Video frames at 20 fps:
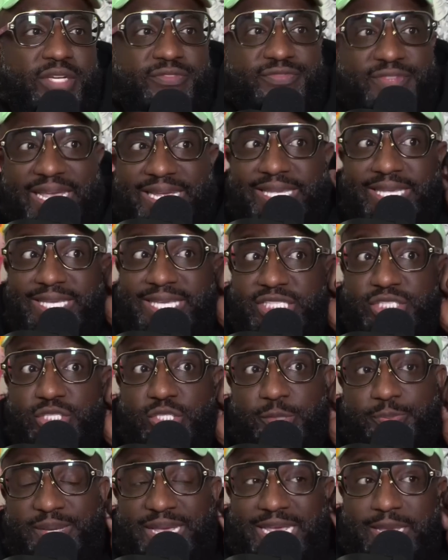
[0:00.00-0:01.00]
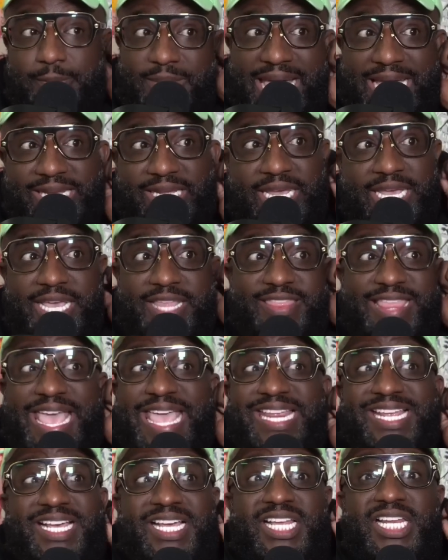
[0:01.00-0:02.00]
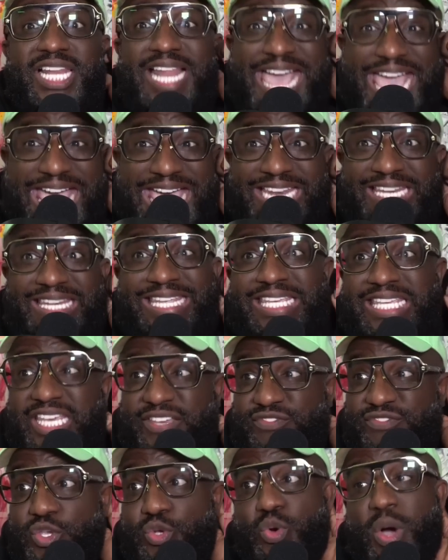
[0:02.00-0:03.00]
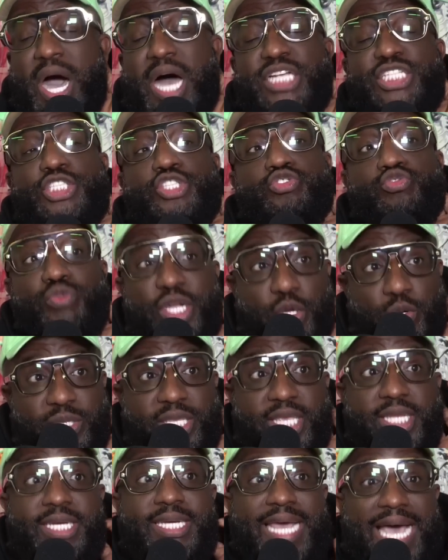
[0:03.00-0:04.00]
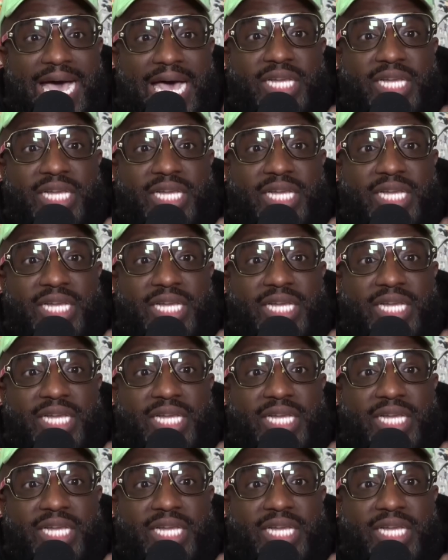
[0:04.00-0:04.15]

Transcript: If they can get you to pay it back, they gladly give you $1 trillion